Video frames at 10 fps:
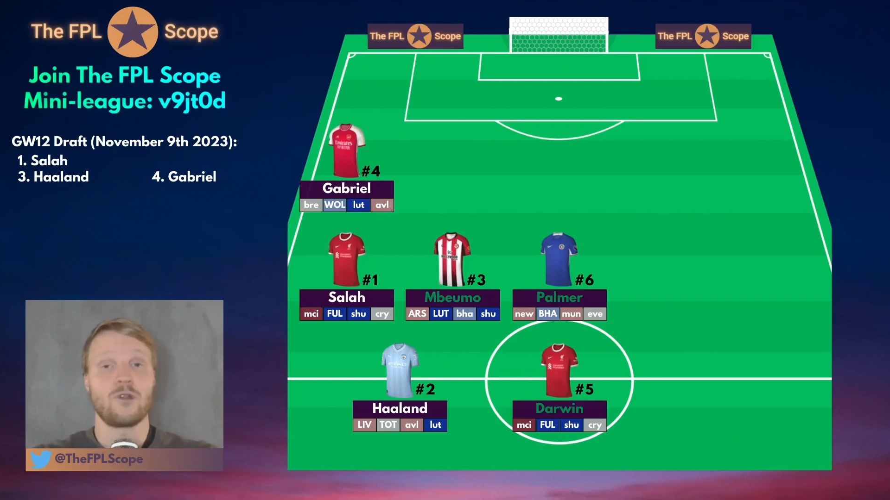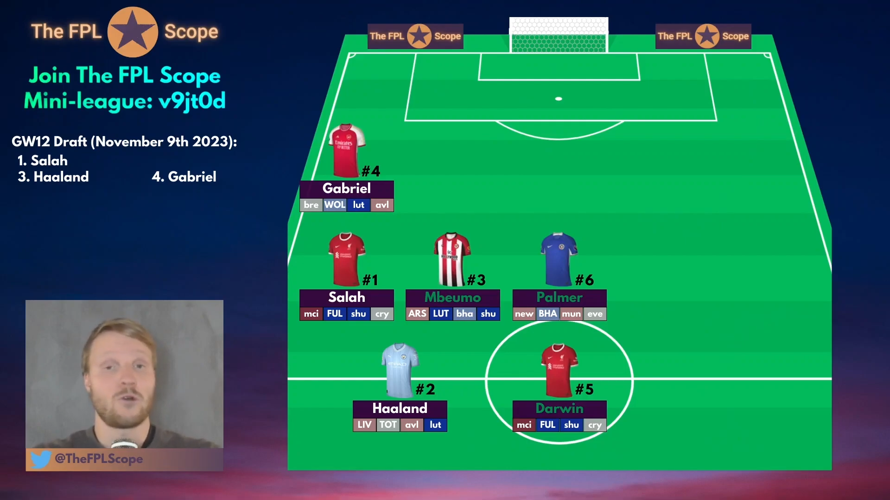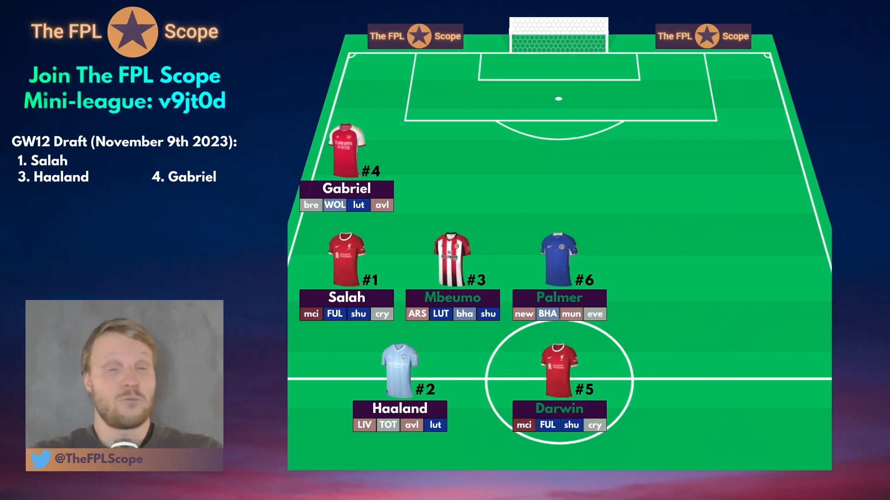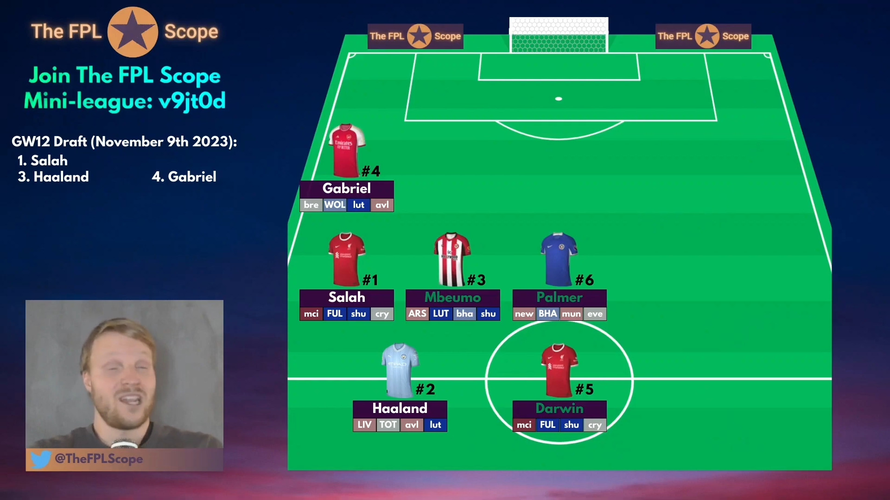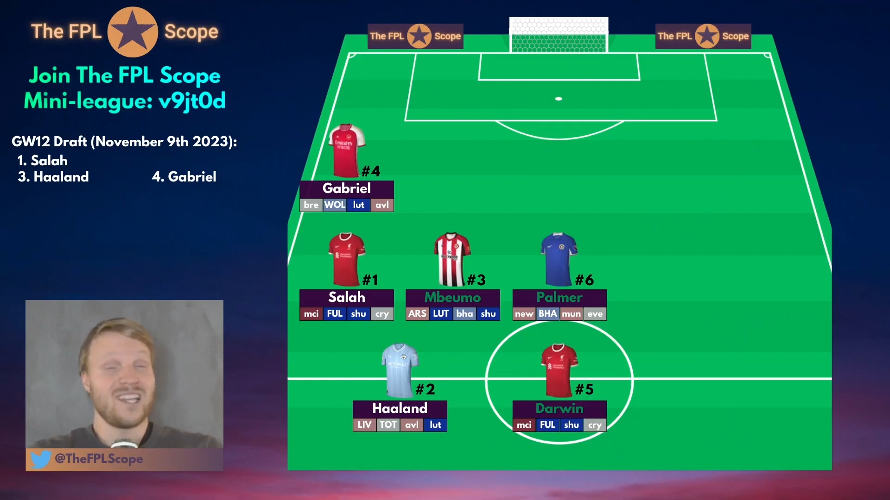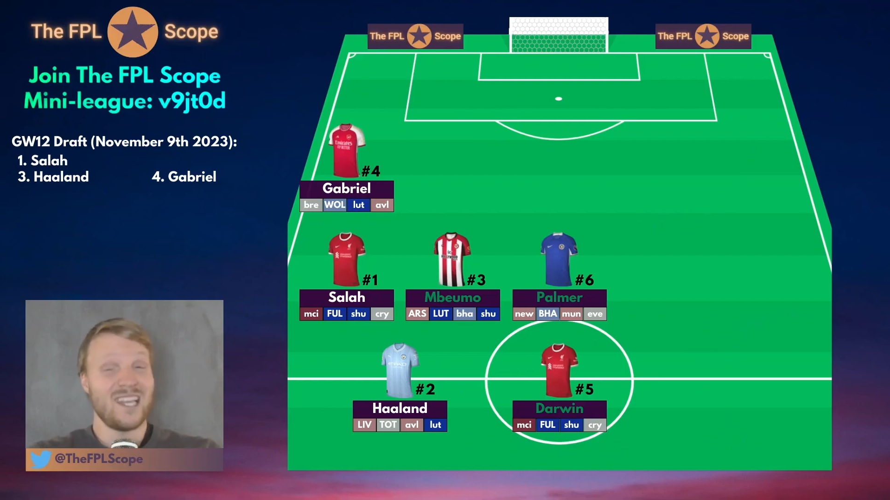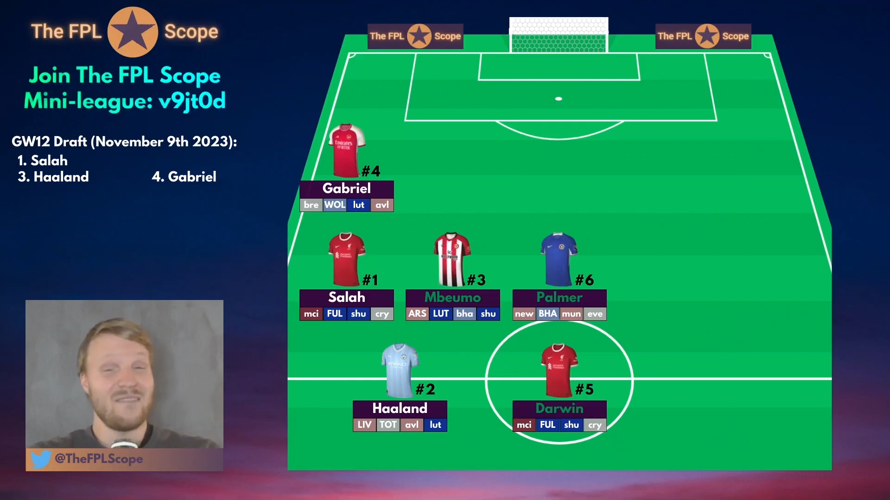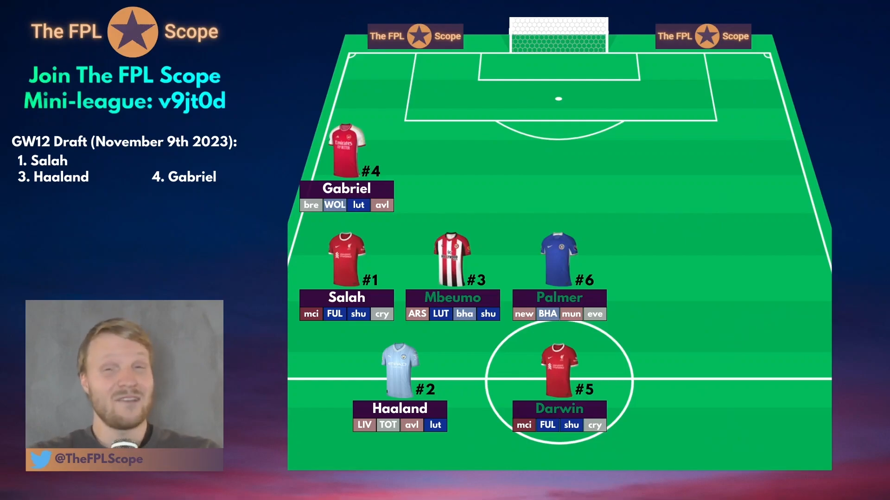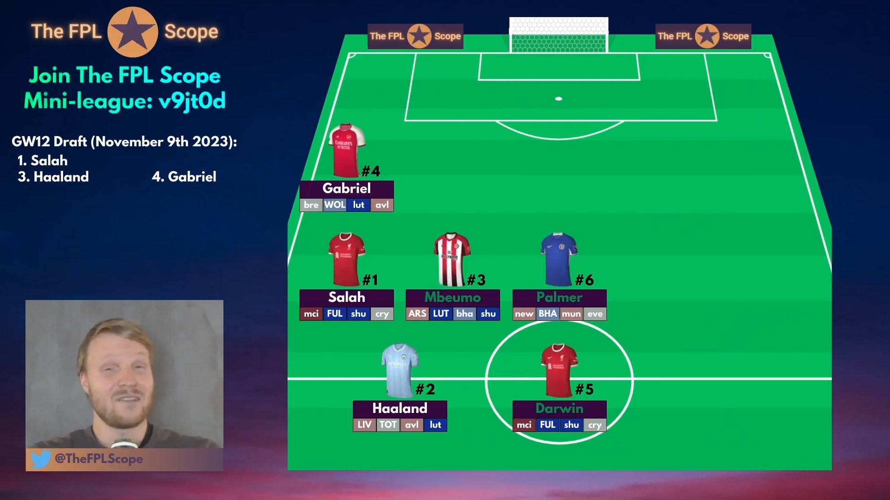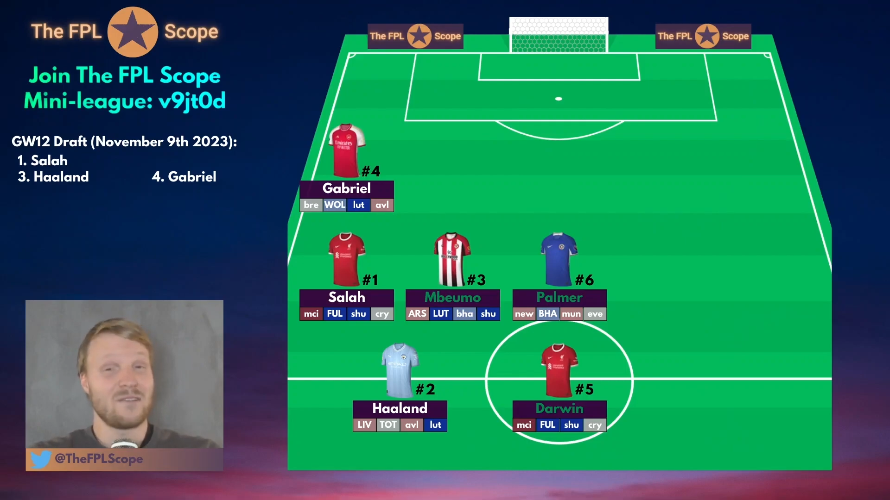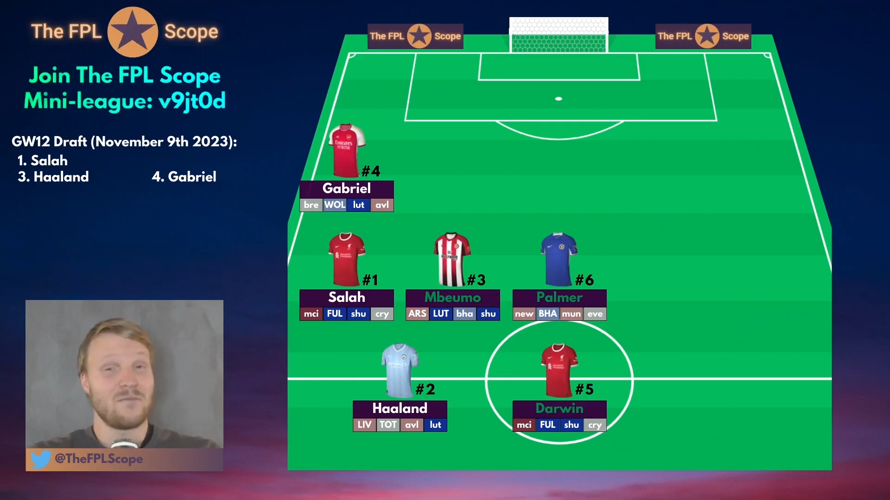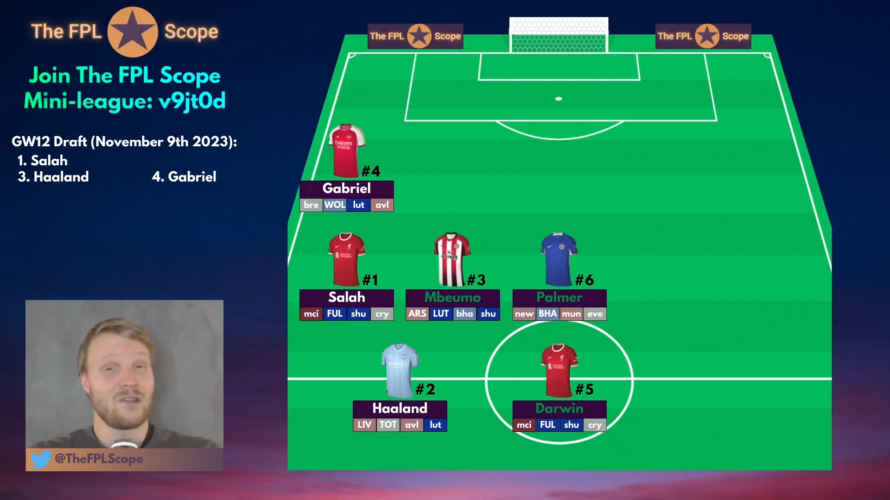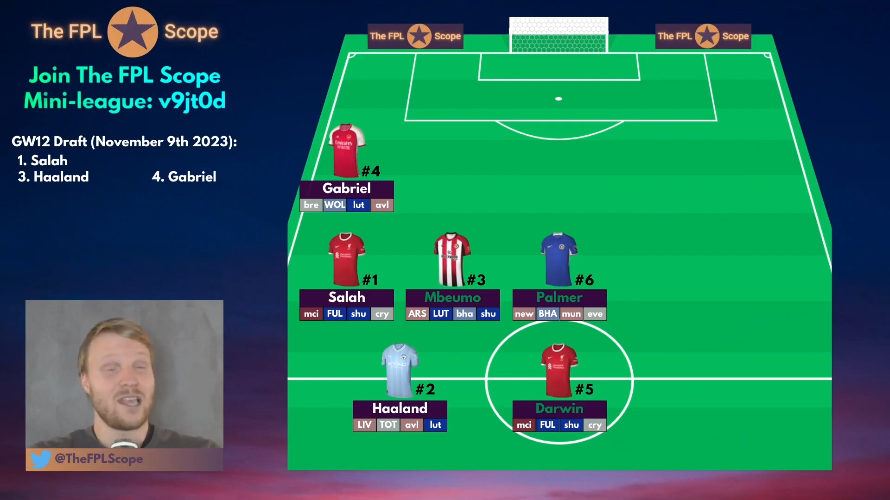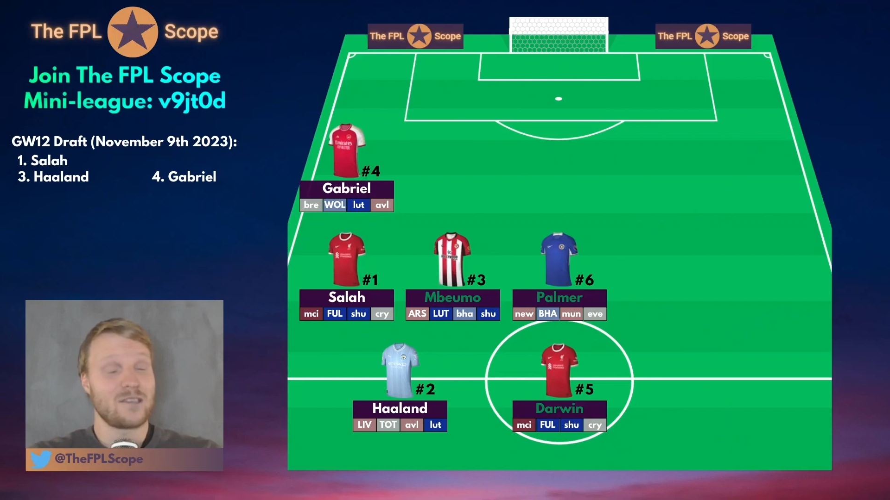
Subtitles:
or potentially even someone like